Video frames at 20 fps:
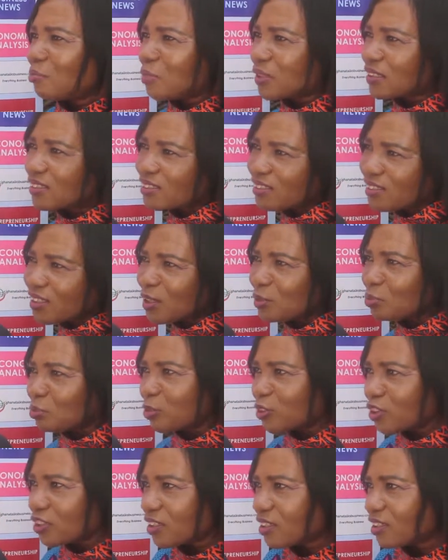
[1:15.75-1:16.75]
personnel
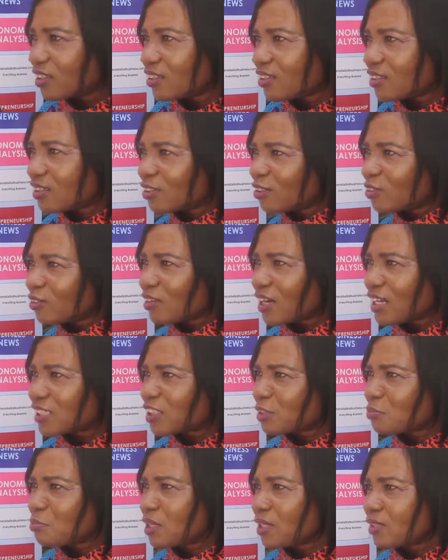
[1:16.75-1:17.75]
pushing, you know,
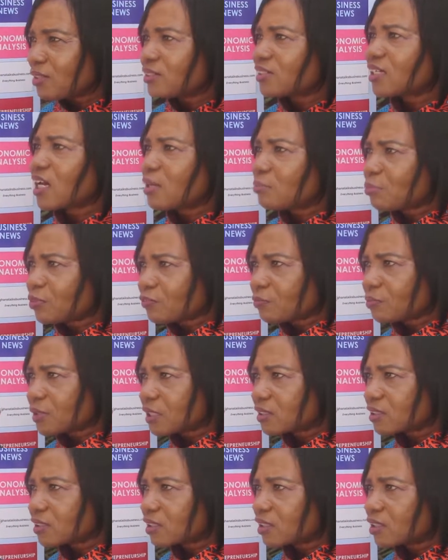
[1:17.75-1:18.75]
admin type of
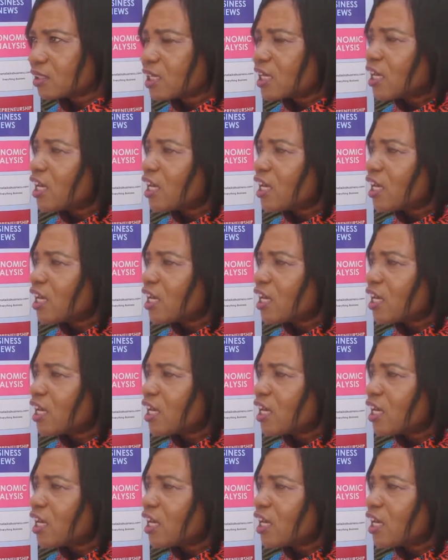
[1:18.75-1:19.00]
person.